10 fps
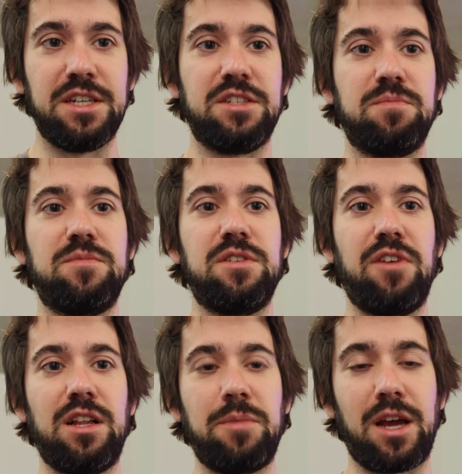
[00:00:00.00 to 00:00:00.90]
it's
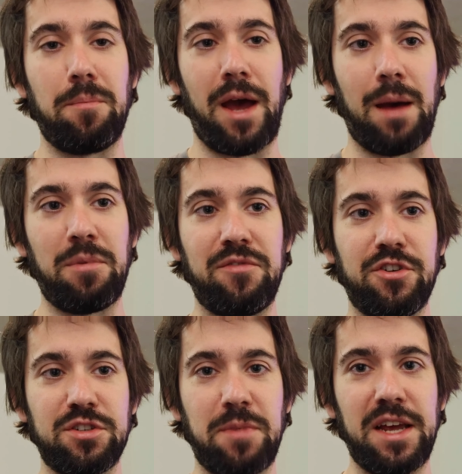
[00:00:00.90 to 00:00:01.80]
developing a map of
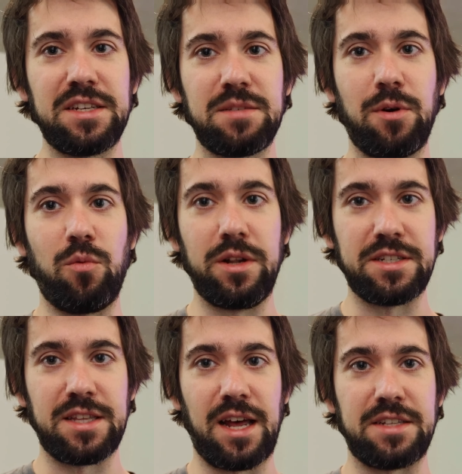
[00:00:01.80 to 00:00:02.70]
your space, but
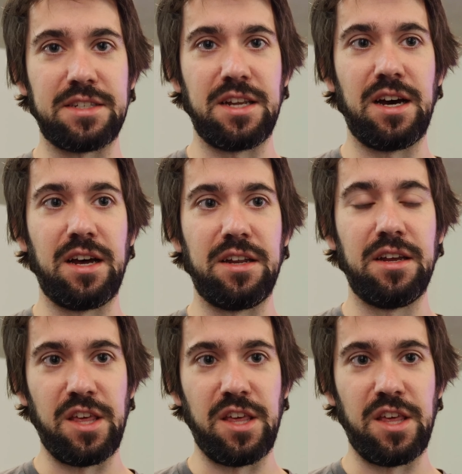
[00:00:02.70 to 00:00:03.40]
once that's done,